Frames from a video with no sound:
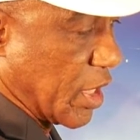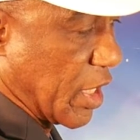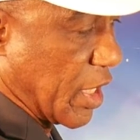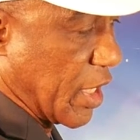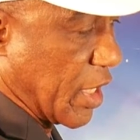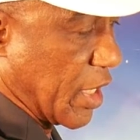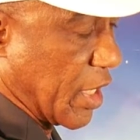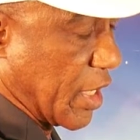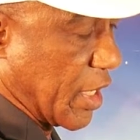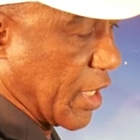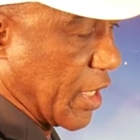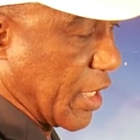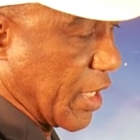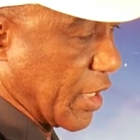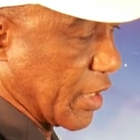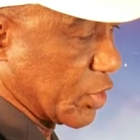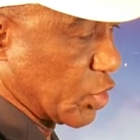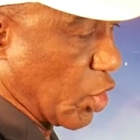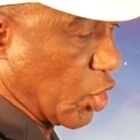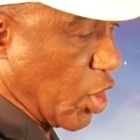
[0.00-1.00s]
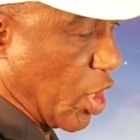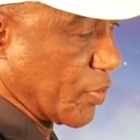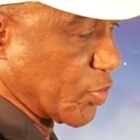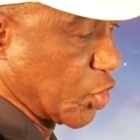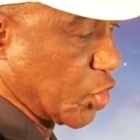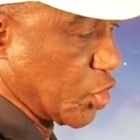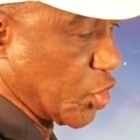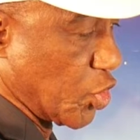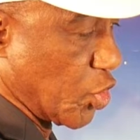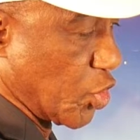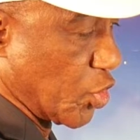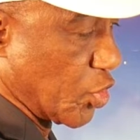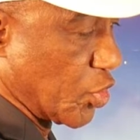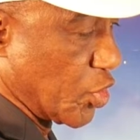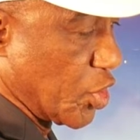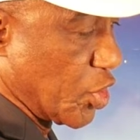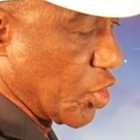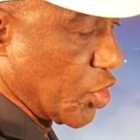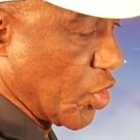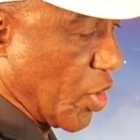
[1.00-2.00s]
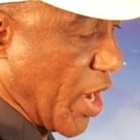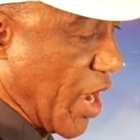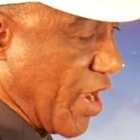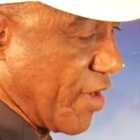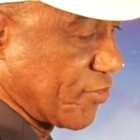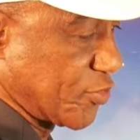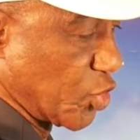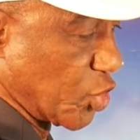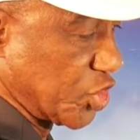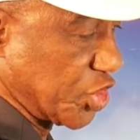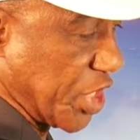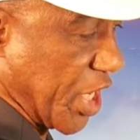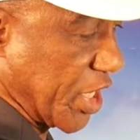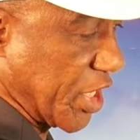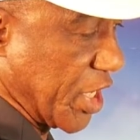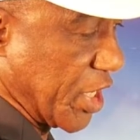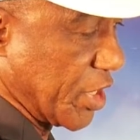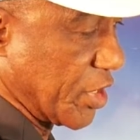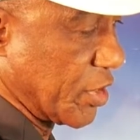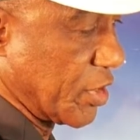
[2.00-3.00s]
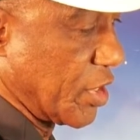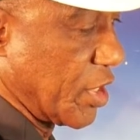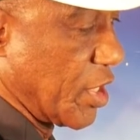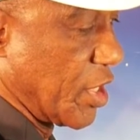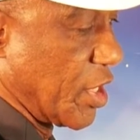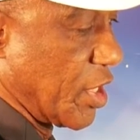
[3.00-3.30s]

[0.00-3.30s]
uh, uh, to come to you. You have to check in,